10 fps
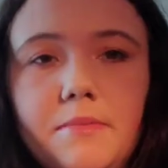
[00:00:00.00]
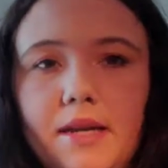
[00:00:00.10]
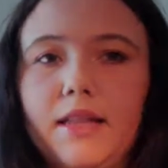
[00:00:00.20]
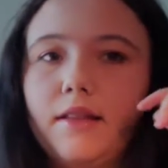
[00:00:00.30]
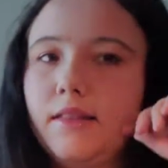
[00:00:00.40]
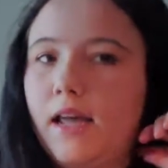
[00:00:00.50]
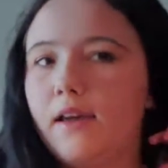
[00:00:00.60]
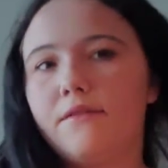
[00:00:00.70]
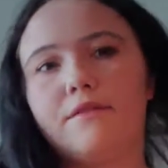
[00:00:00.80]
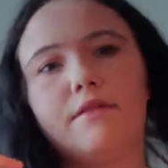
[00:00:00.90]
my
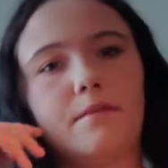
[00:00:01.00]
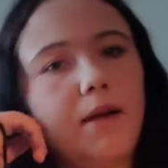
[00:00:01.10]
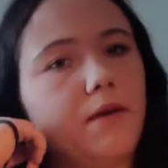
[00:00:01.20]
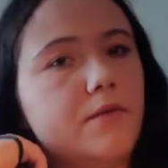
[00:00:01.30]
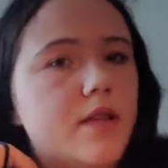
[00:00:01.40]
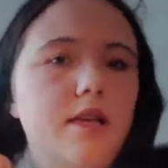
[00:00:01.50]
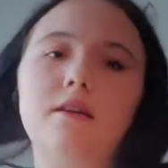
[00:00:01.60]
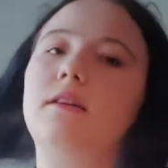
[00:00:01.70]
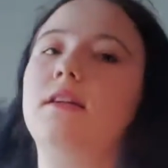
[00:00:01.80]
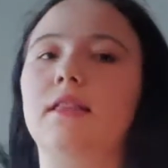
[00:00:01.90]
really
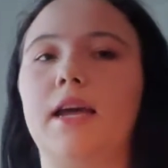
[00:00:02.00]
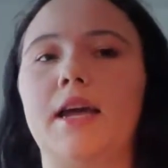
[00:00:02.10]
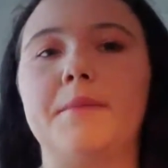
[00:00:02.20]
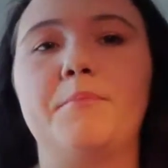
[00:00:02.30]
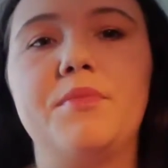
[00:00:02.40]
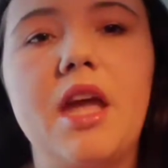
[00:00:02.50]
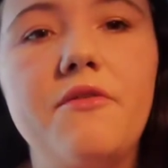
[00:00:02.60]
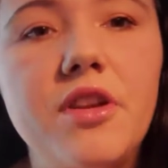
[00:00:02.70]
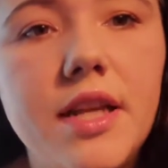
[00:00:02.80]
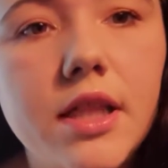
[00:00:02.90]
glam
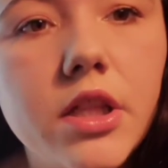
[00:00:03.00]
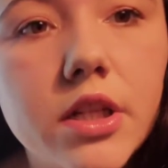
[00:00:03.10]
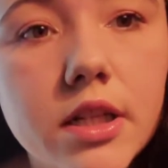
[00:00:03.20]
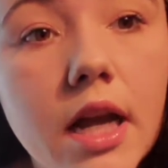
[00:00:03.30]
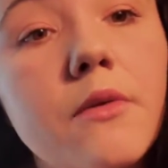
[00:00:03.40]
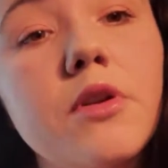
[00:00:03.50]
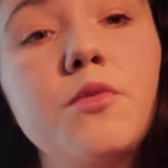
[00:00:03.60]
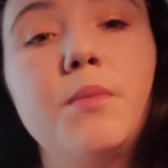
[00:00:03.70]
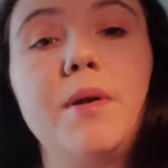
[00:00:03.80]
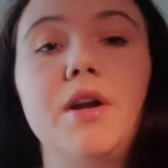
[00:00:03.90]
everyday look. I would
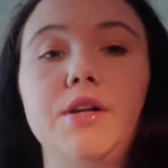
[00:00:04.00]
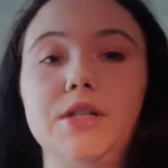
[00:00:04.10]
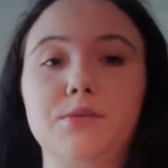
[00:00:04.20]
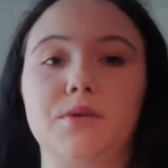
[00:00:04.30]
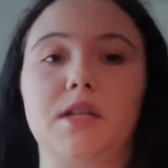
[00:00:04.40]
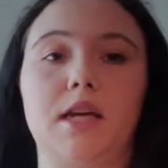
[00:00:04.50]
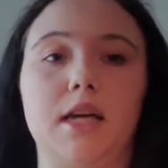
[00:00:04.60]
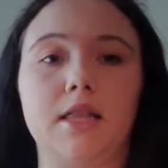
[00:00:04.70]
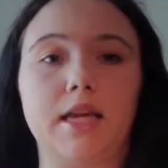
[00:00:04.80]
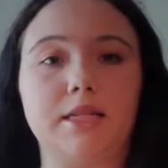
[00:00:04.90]
pair this with like
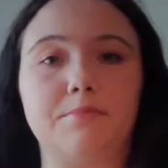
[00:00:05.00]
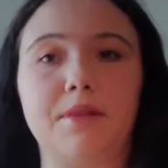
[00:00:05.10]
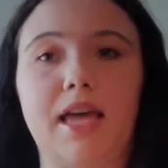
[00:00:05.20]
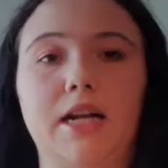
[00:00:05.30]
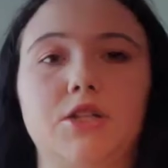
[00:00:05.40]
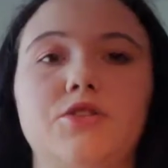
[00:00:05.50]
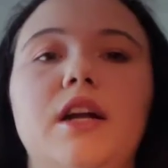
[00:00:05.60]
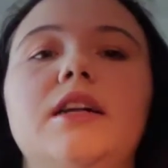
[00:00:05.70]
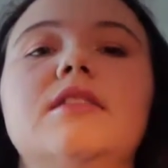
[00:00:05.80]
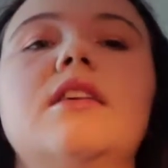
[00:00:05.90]
a nice black
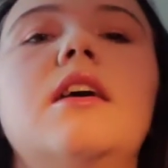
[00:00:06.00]
dress.